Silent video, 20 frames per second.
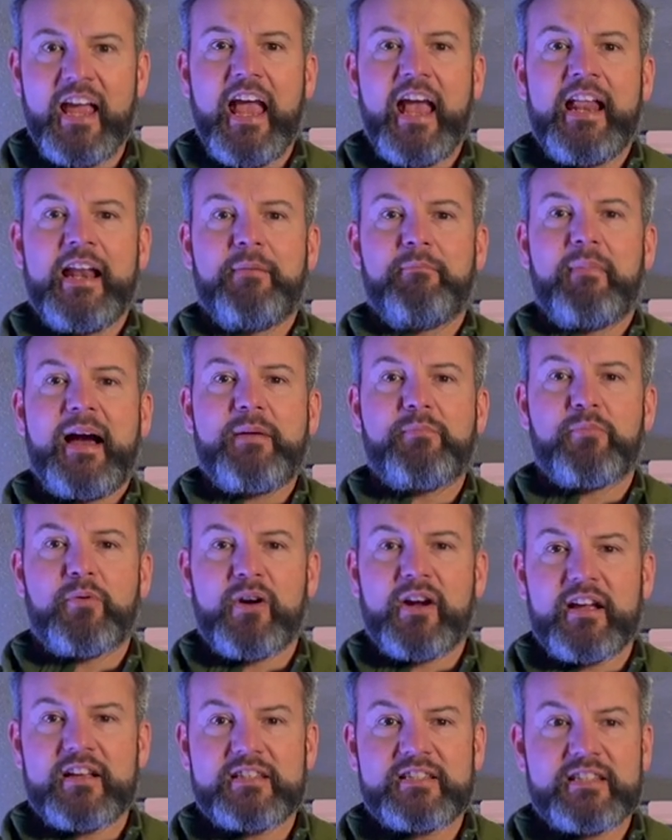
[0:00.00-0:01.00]
And it might
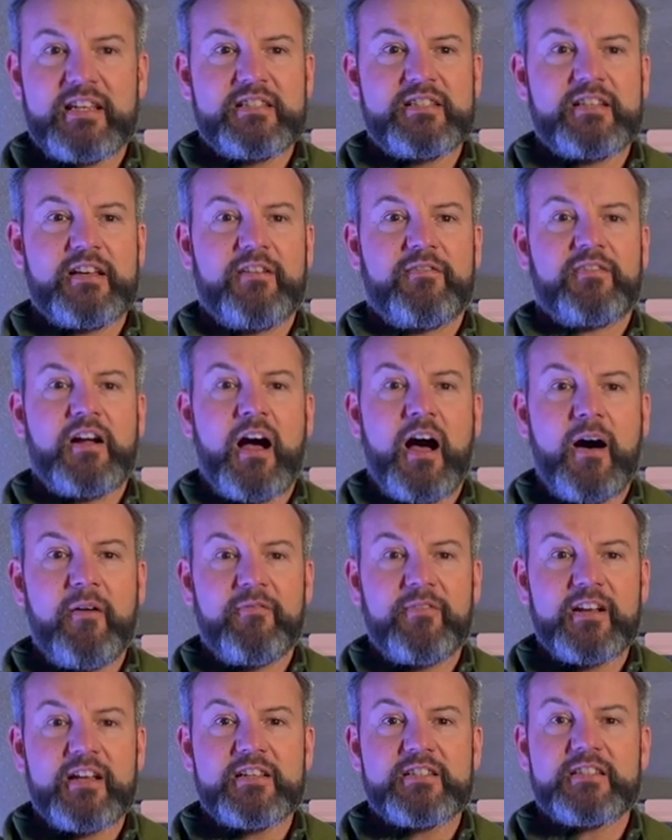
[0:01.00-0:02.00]
bring a sense of
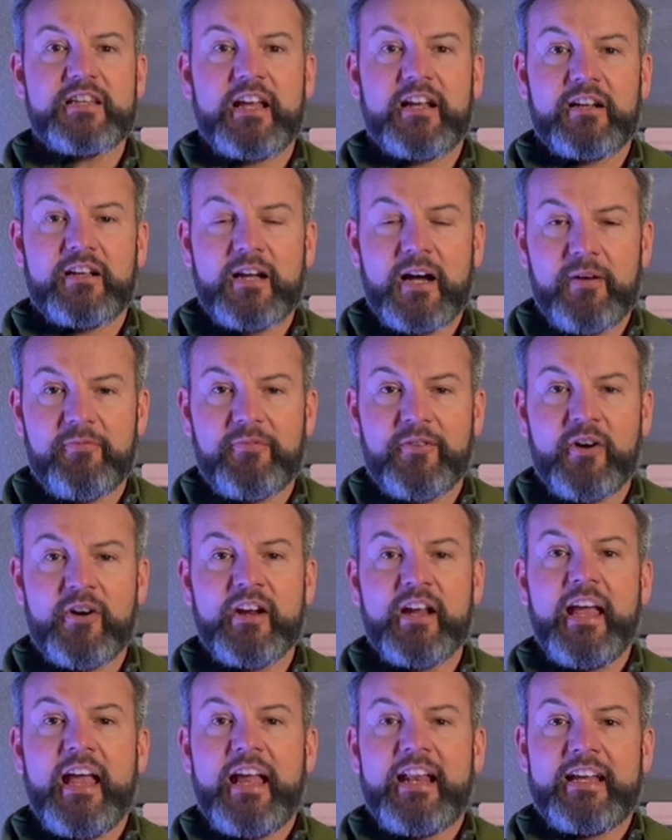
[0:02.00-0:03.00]
confidence and
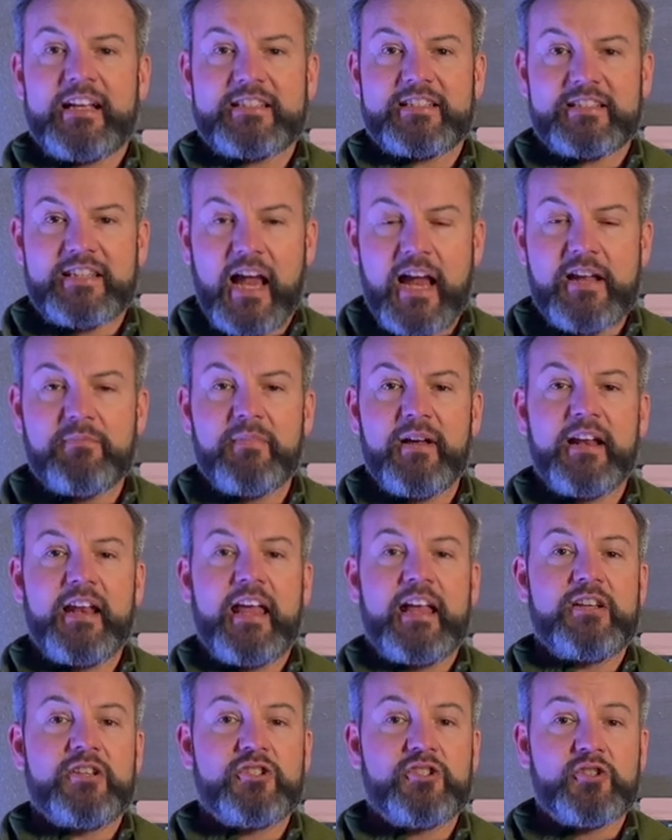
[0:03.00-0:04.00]
comfort and excitement
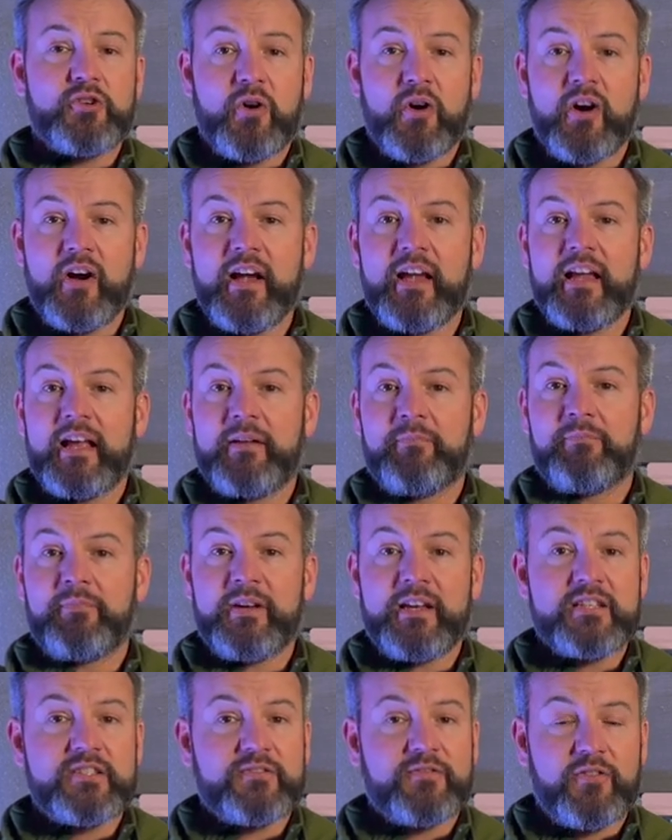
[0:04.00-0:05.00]
and joy and
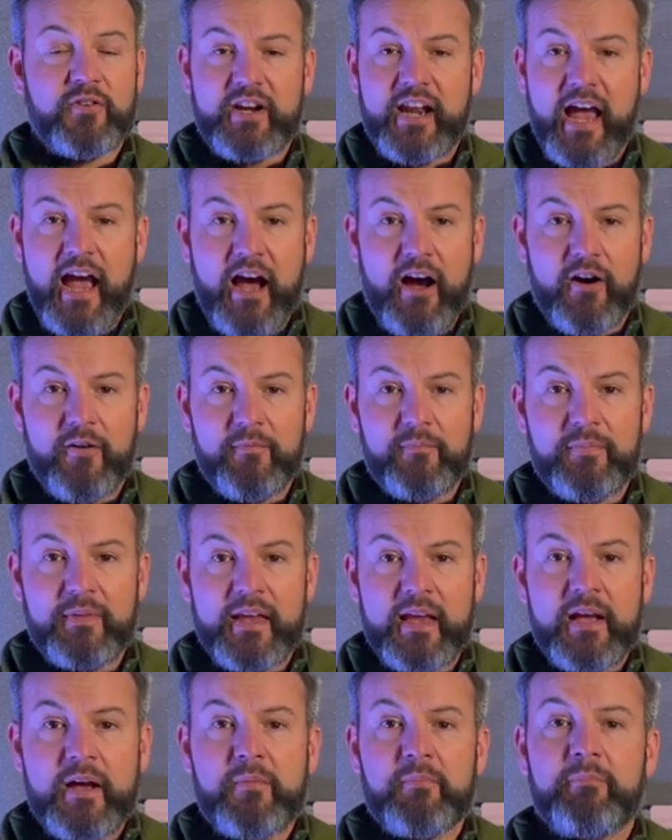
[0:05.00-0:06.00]
peace for now,
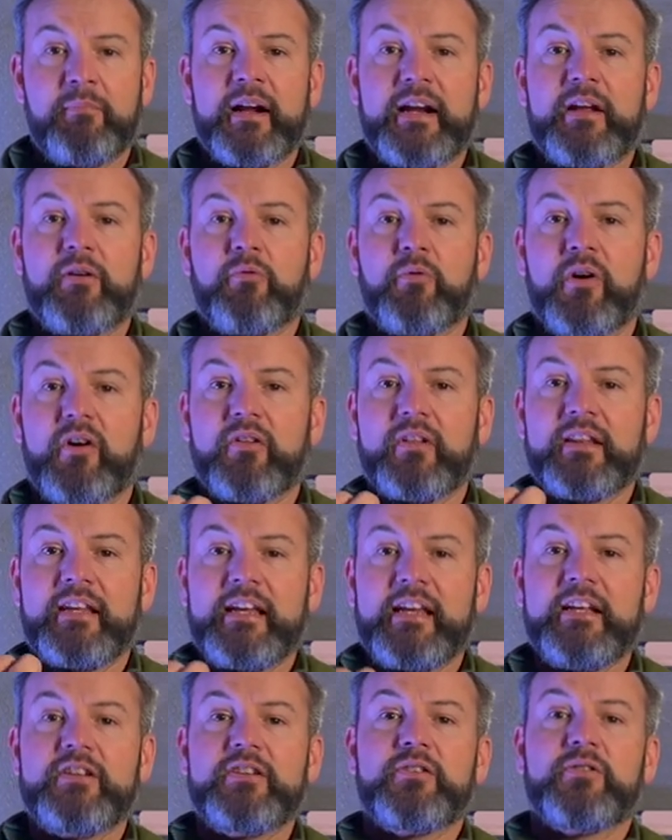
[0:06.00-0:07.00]
but it will
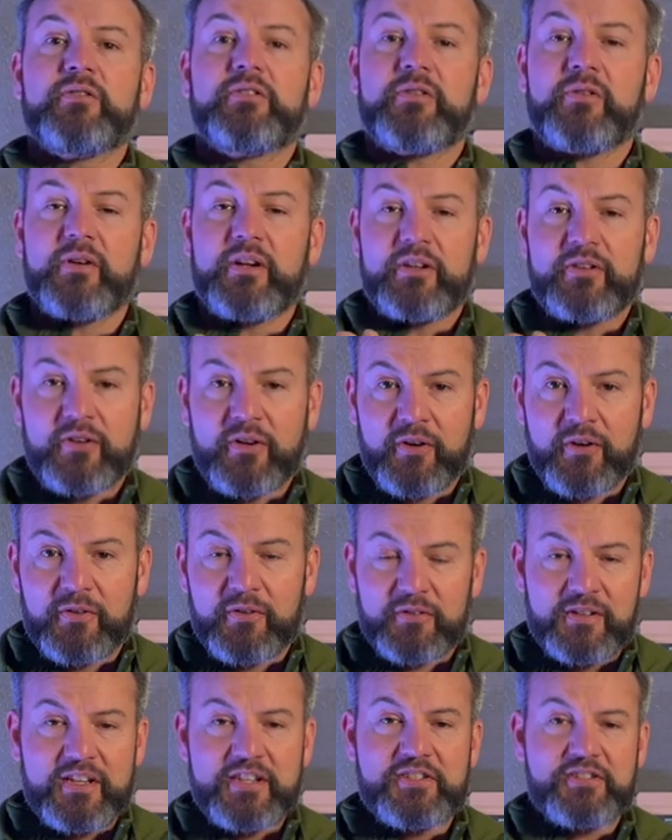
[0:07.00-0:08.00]
lead you to
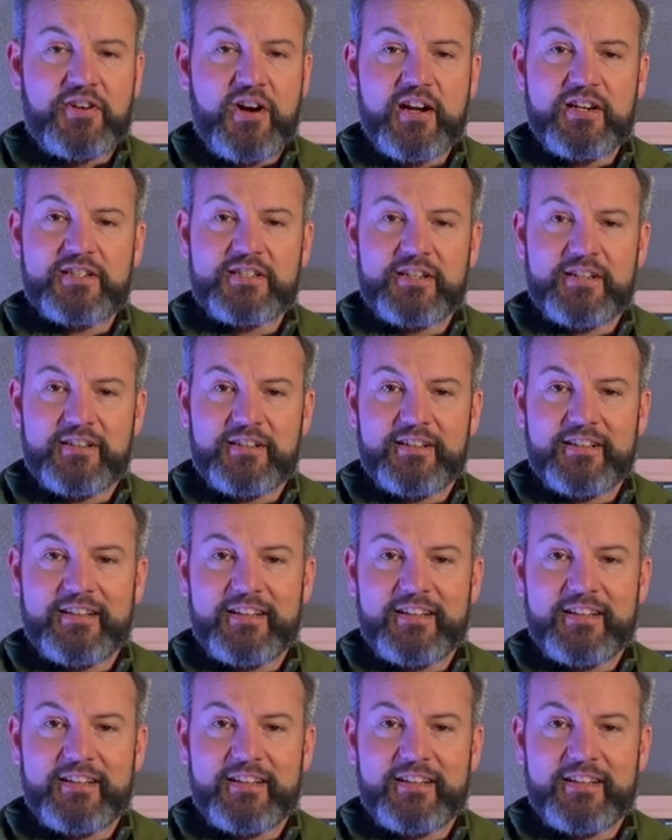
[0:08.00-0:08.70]
eternal destruction.